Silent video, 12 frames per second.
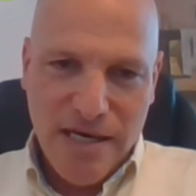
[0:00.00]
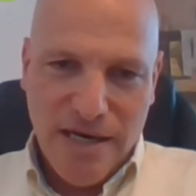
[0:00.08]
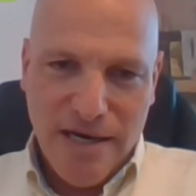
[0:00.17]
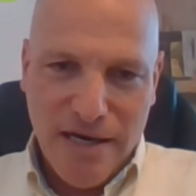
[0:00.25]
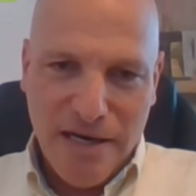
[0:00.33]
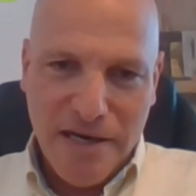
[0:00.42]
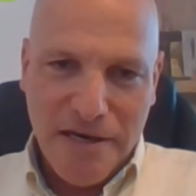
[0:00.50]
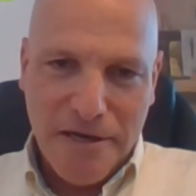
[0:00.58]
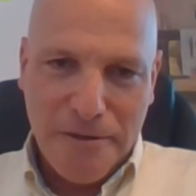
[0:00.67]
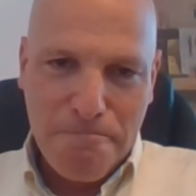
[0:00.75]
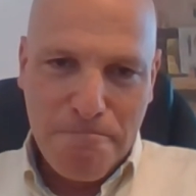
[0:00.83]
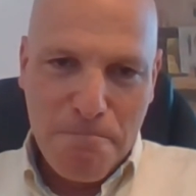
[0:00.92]

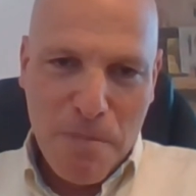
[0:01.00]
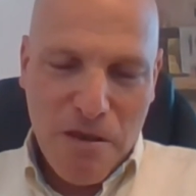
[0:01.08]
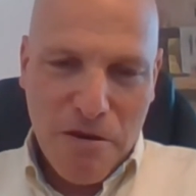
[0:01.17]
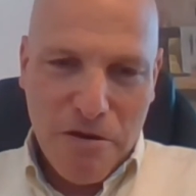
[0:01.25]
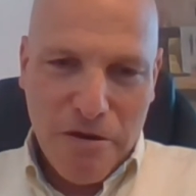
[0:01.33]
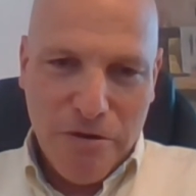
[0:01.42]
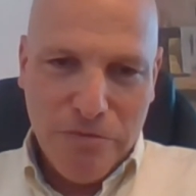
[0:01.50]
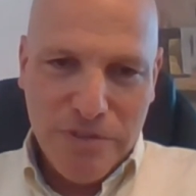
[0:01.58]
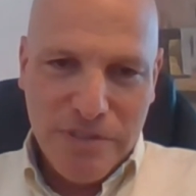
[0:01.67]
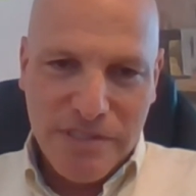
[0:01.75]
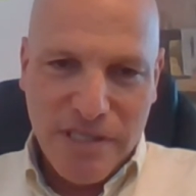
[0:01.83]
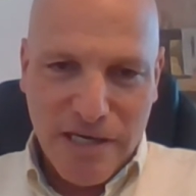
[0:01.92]
Uh, we
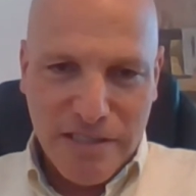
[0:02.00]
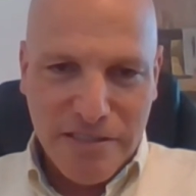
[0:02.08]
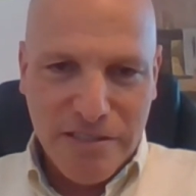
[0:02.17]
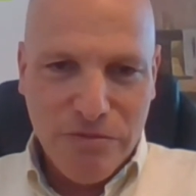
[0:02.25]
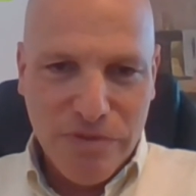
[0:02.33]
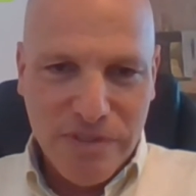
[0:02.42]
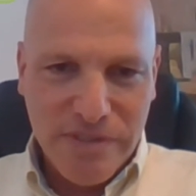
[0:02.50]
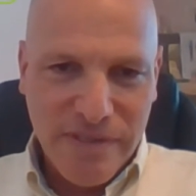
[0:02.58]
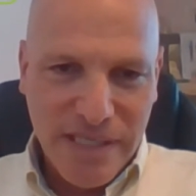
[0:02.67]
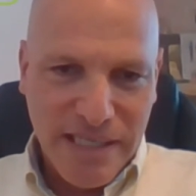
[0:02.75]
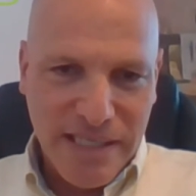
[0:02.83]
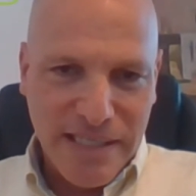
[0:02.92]
started with
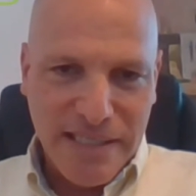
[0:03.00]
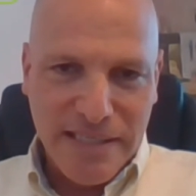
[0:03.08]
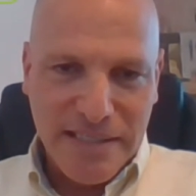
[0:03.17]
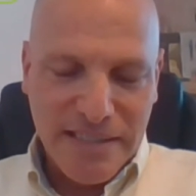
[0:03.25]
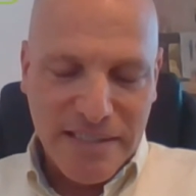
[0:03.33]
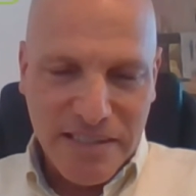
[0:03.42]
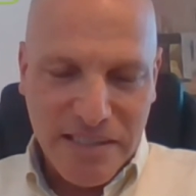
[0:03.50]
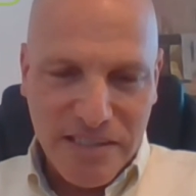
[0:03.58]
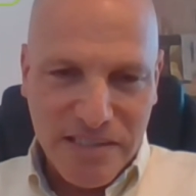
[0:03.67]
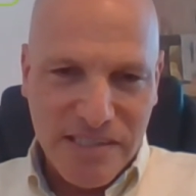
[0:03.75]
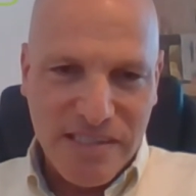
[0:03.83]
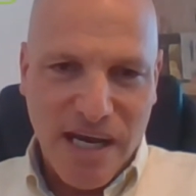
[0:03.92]

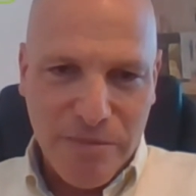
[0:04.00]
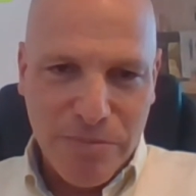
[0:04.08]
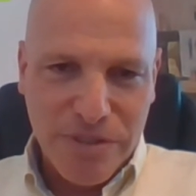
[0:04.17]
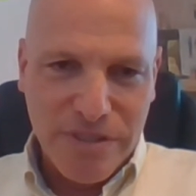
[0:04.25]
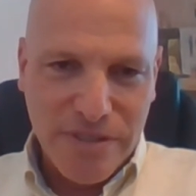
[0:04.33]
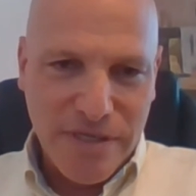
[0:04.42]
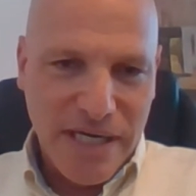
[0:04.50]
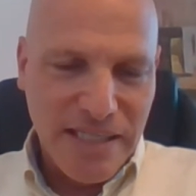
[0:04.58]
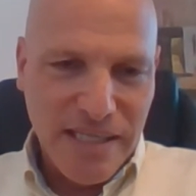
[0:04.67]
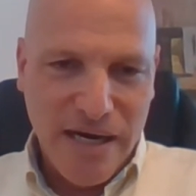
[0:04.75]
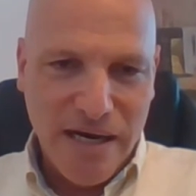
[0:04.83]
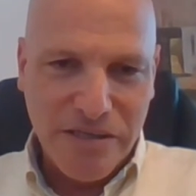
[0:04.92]
cyber
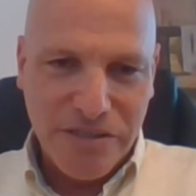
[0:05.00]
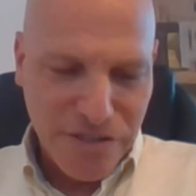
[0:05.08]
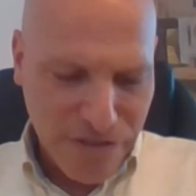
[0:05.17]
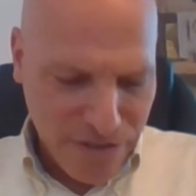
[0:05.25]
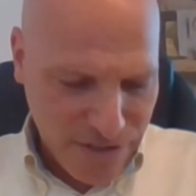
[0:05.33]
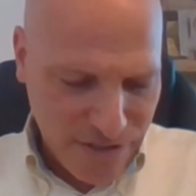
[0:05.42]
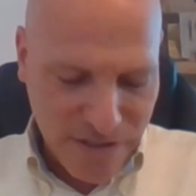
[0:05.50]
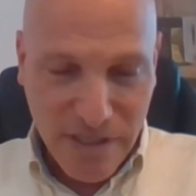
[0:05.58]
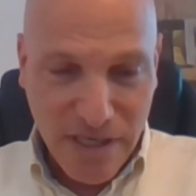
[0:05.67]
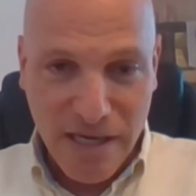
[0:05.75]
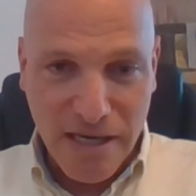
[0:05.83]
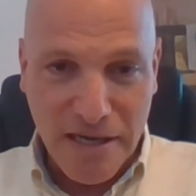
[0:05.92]
and hackers
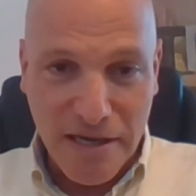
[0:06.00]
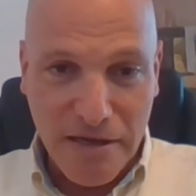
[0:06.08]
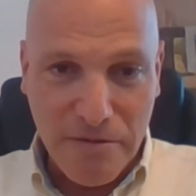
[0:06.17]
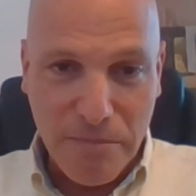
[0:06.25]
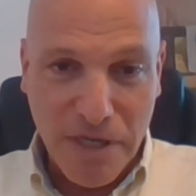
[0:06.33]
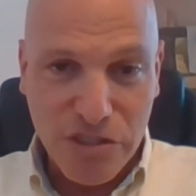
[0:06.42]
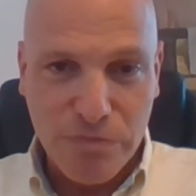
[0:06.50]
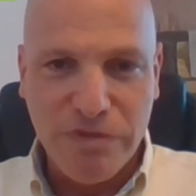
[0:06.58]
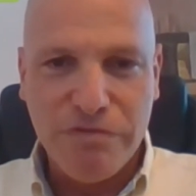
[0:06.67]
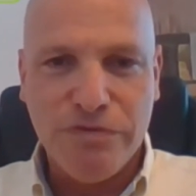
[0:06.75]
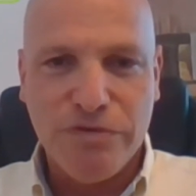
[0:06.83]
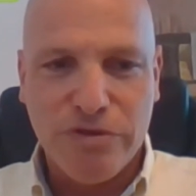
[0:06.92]
uh, much
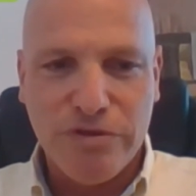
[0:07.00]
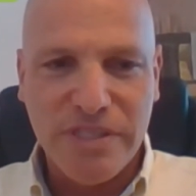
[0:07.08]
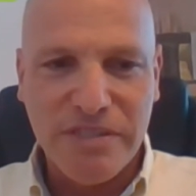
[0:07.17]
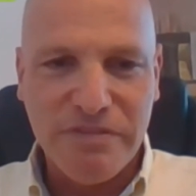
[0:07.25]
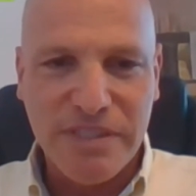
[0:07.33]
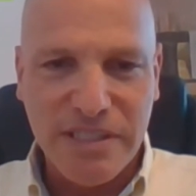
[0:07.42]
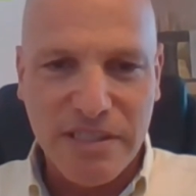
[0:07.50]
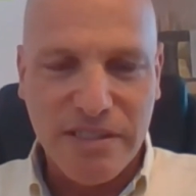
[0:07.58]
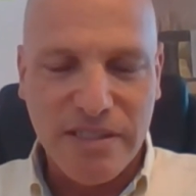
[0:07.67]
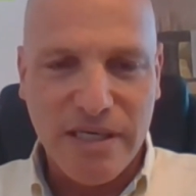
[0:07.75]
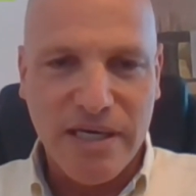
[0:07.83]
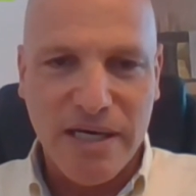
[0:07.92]
before even
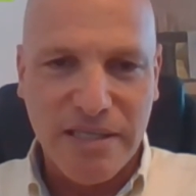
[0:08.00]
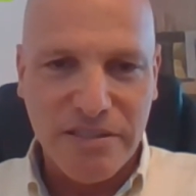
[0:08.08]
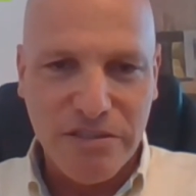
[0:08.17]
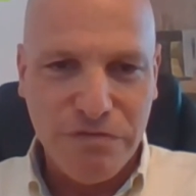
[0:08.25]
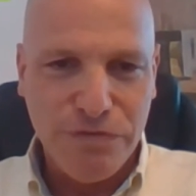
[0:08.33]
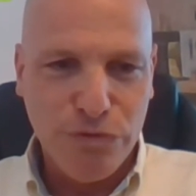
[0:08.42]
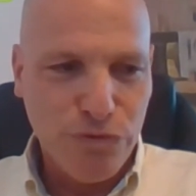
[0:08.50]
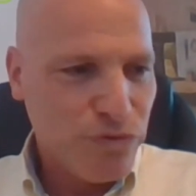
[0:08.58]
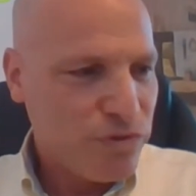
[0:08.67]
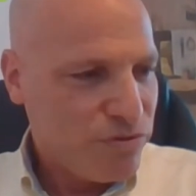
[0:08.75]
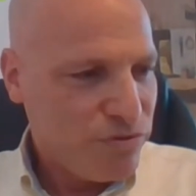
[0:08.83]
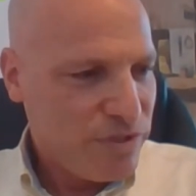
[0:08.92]
it uh,
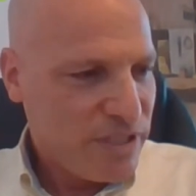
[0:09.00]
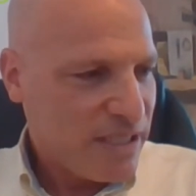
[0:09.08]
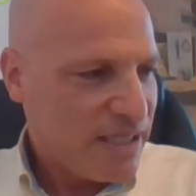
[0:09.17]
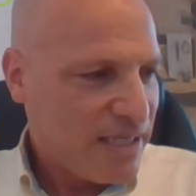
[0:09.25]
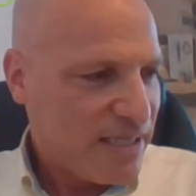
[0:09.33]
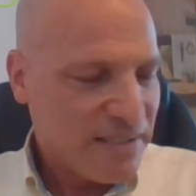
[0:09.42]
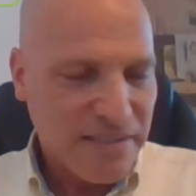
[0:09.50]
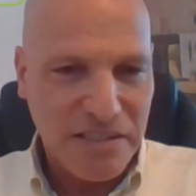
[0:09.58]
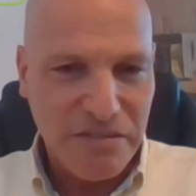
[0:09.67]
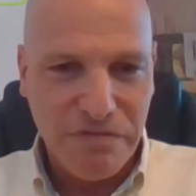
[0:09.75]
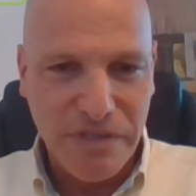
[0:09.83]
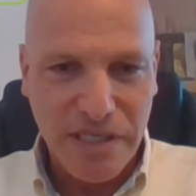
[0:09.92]
diffused to the
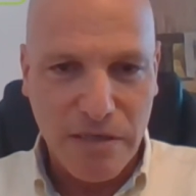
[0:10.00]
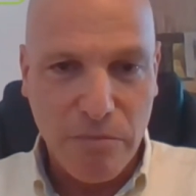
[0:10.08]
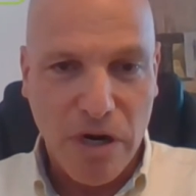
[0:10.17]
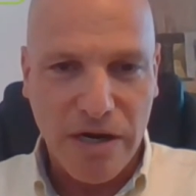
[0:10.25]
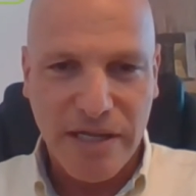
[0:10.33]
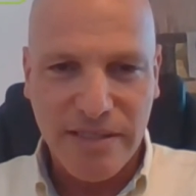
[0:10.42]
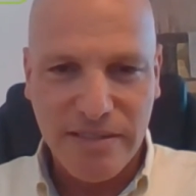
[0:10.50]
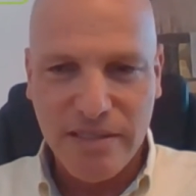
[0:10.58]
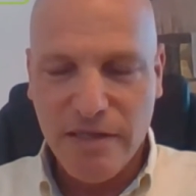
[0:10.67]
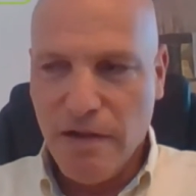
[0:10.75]
civilian market.